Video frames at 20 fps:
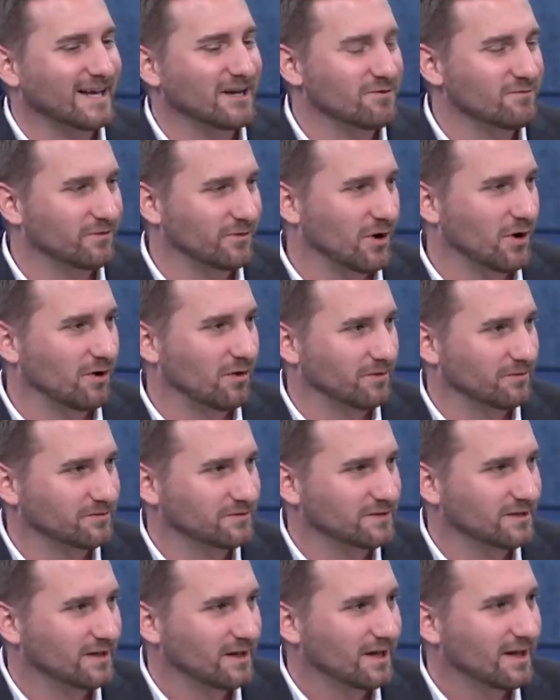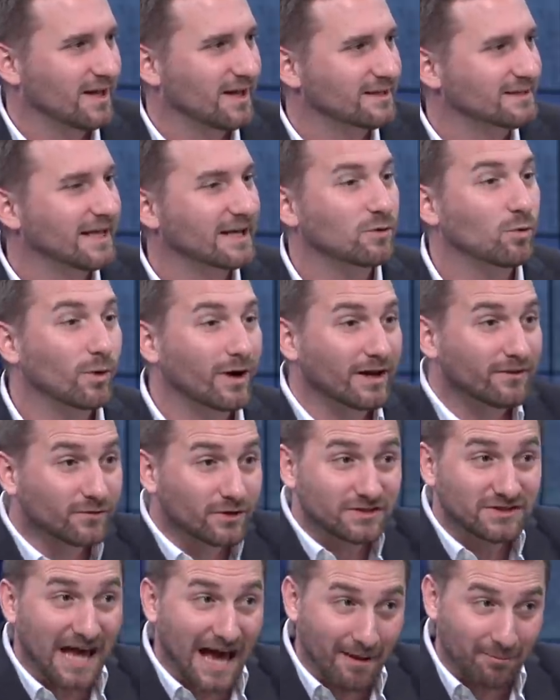get involved. Like,
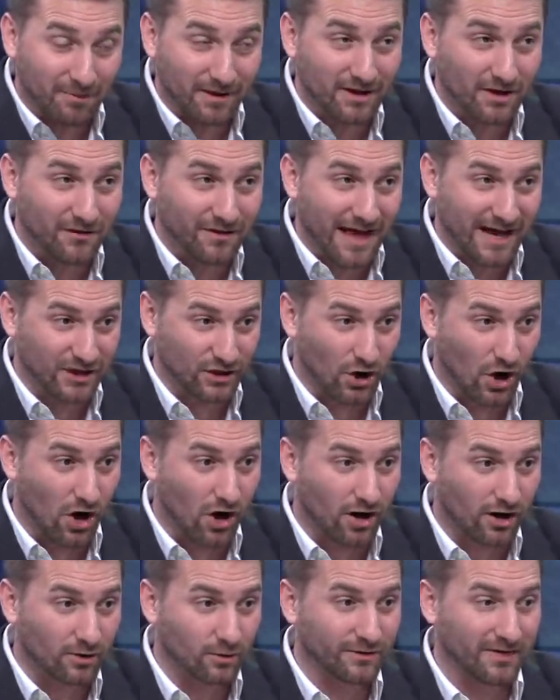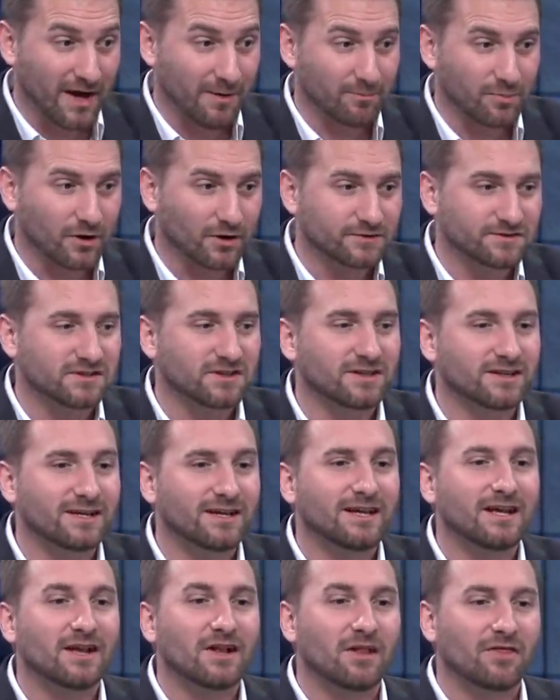whatever is happening on that car with that person,
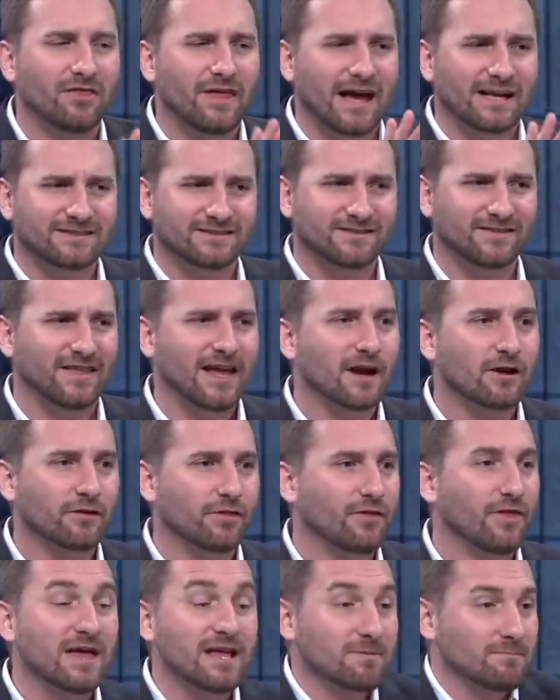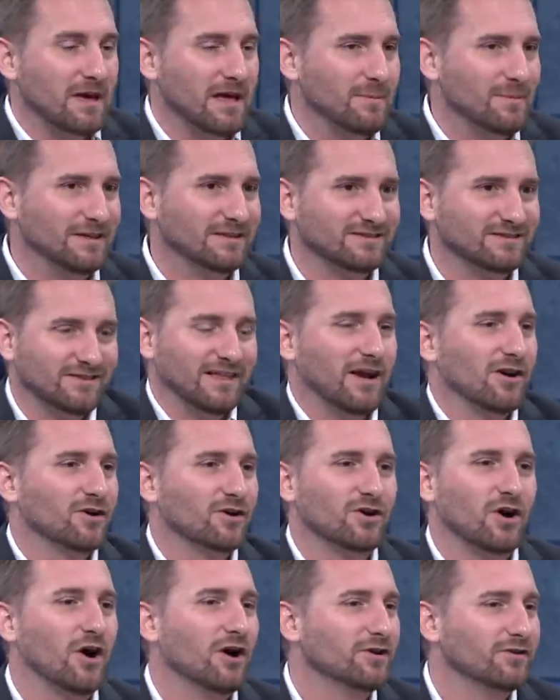that's their thing. Maybe it's their
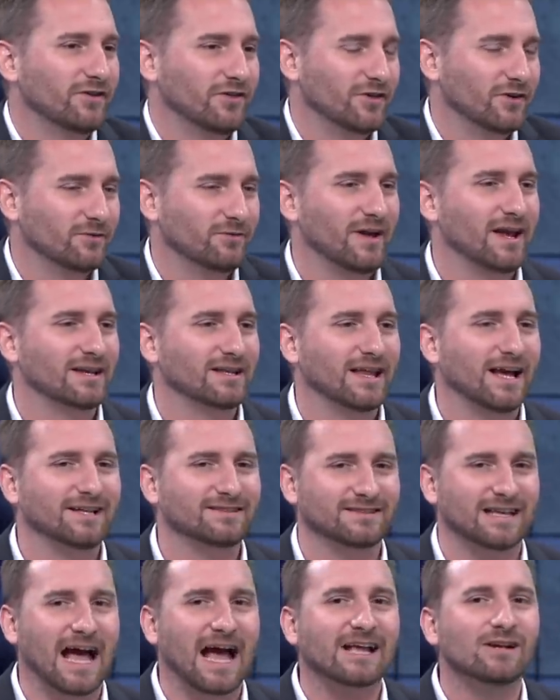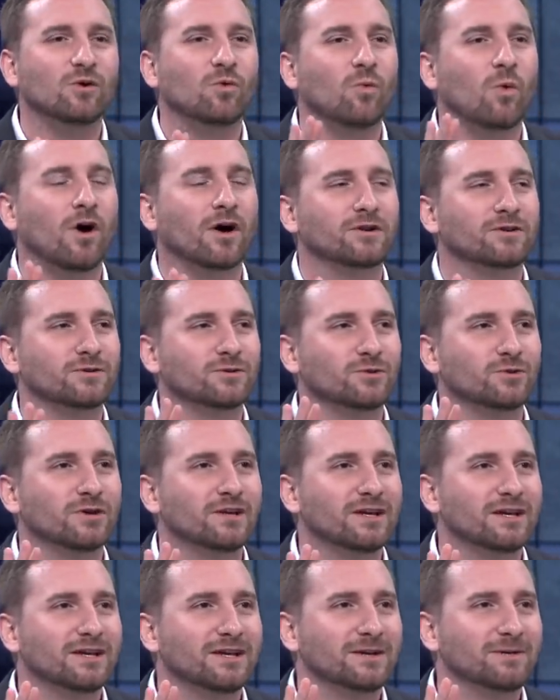car that they're vandalizing. I don't want to
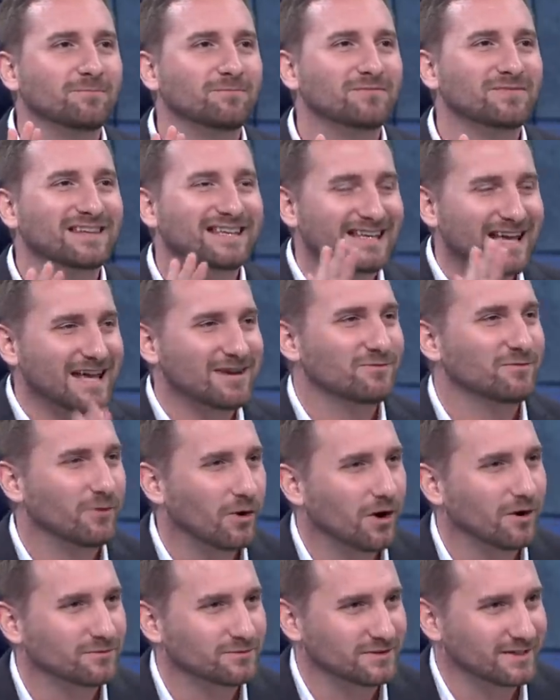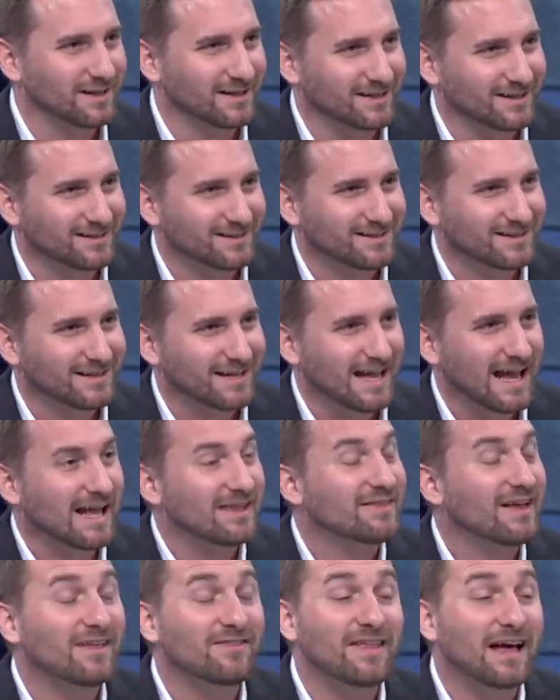get involved in it.
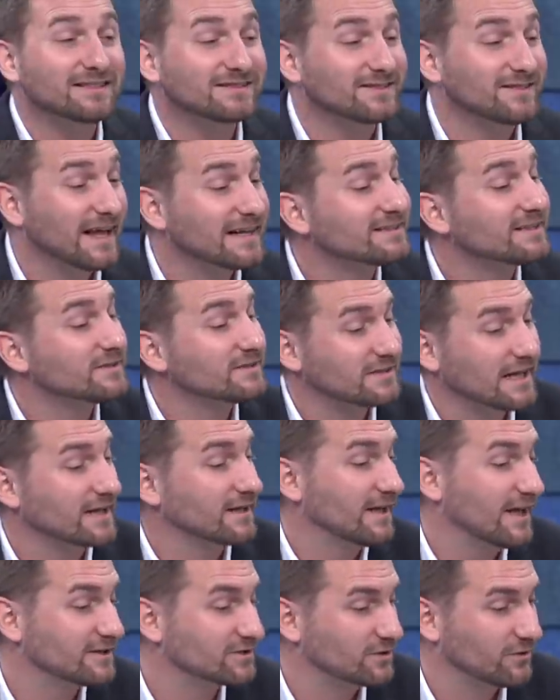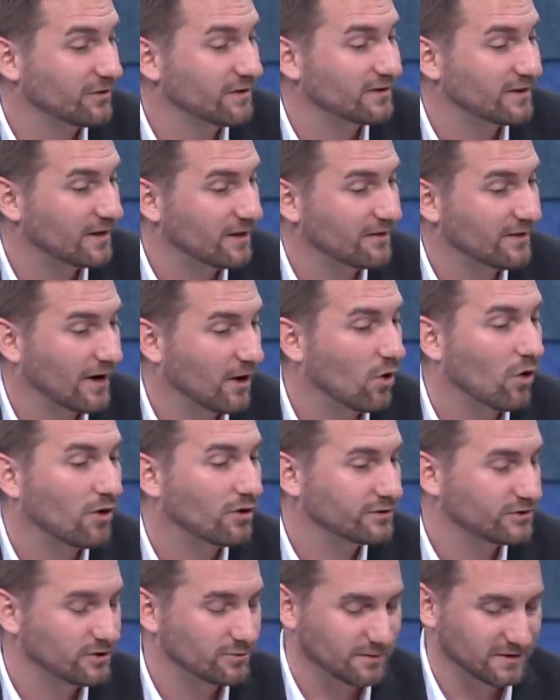And that's a psychological thing that
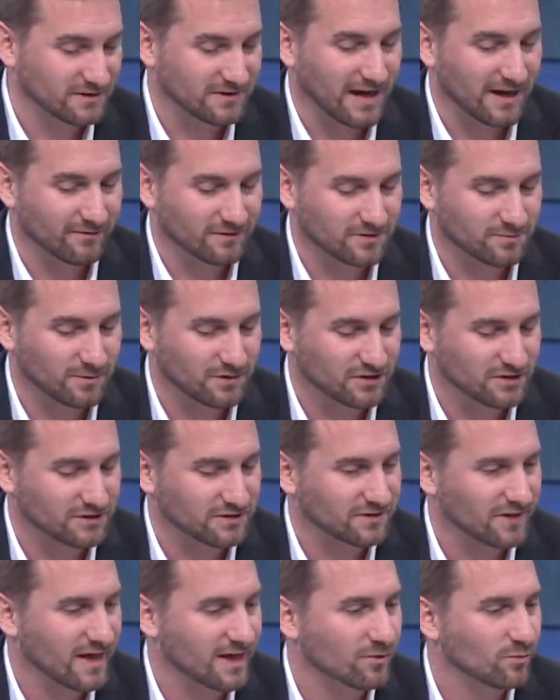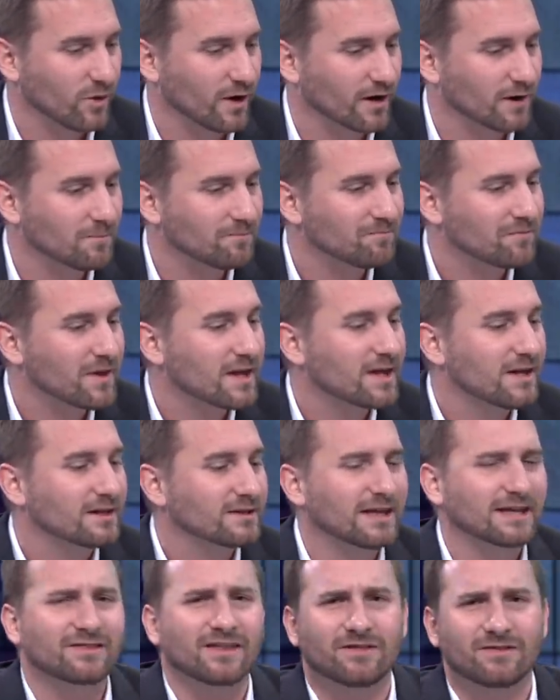all humans have, a species thing where,
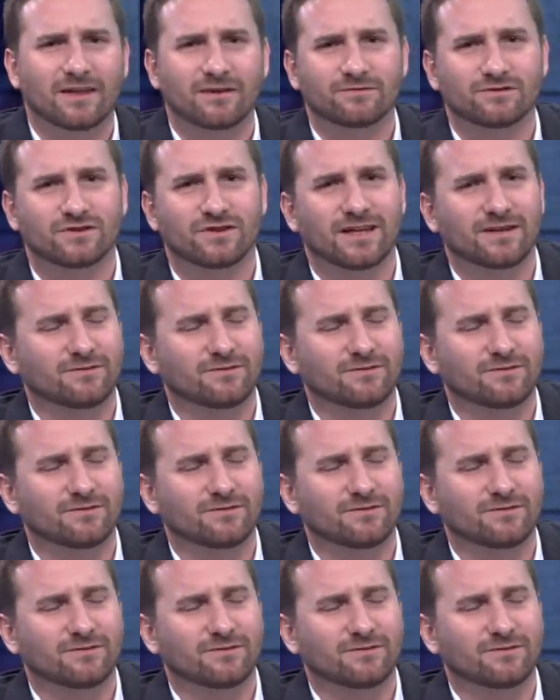like, there